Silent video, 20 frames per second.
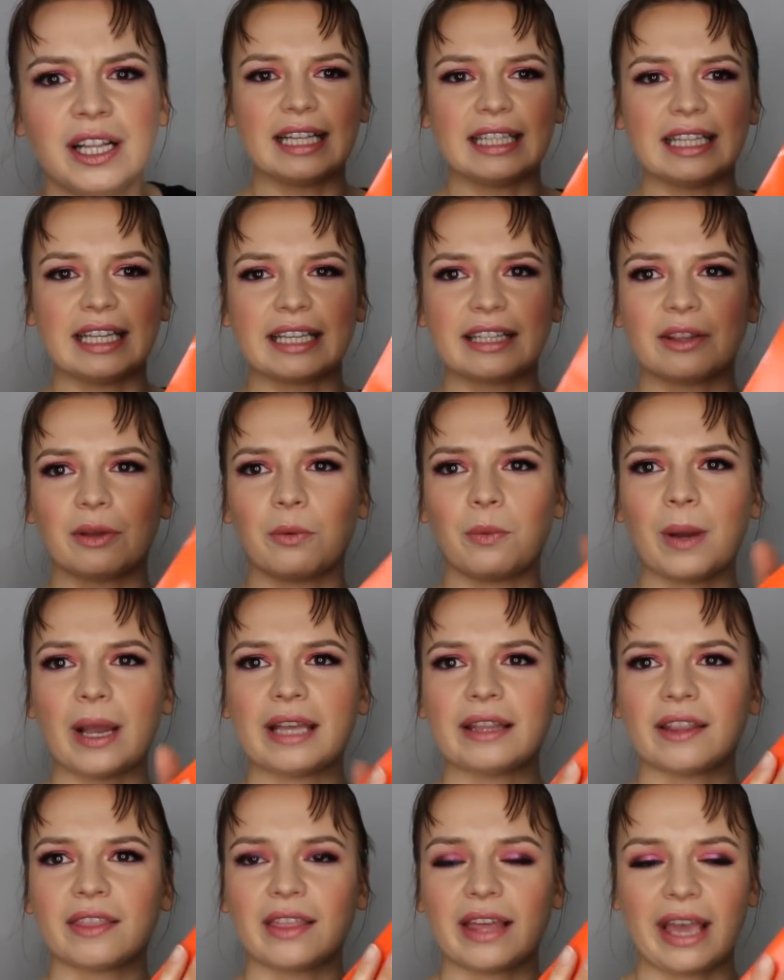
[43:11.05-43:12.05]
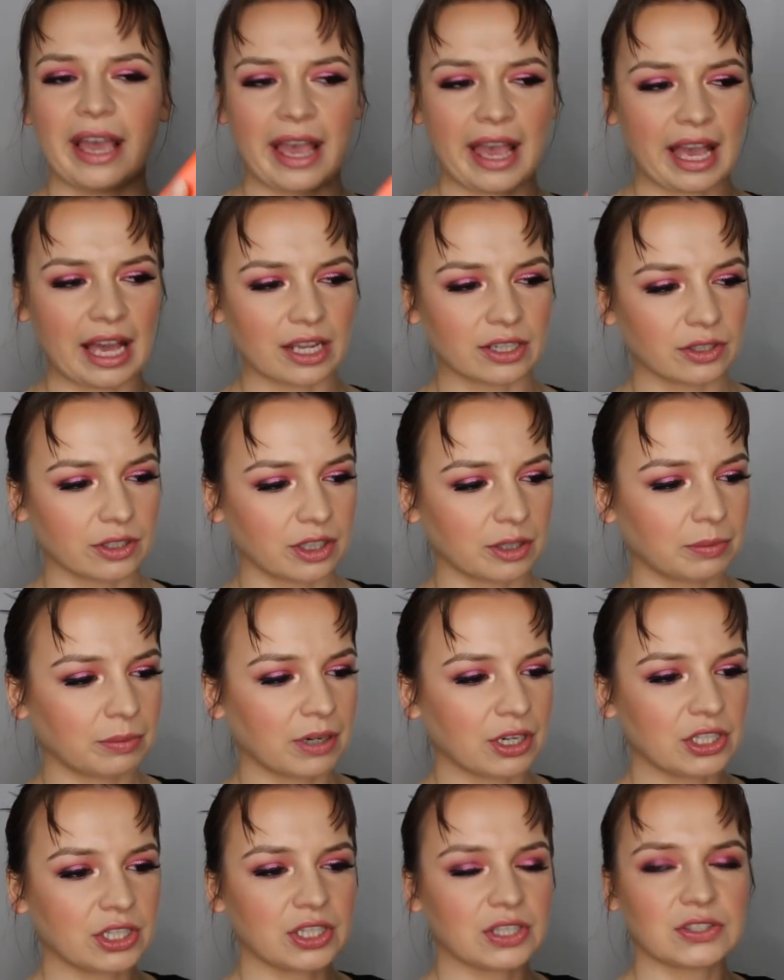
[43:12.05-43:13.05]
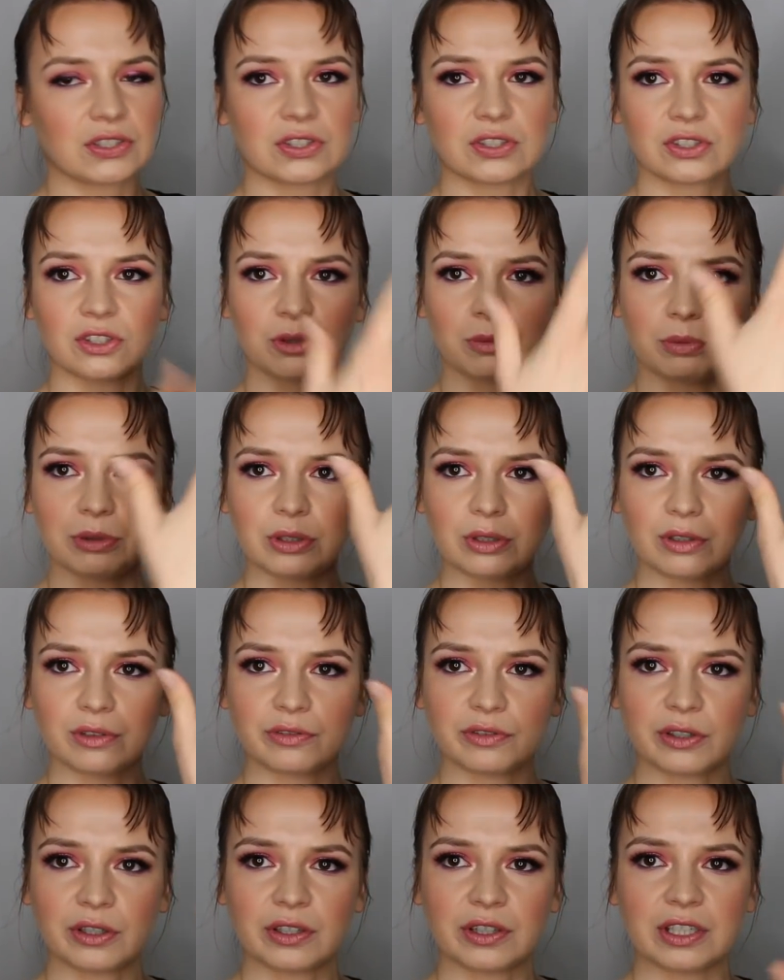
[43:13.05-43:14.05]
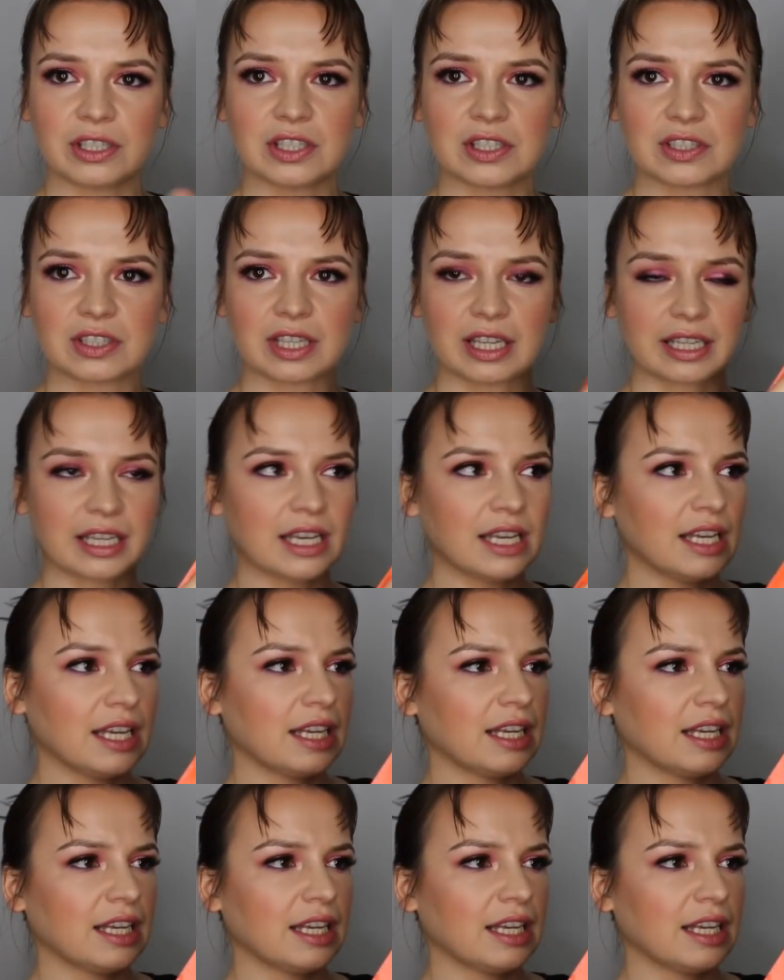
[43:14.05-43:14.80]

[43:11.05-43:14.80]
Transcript: Like the way that they handle the brushes is so beautiful. They just like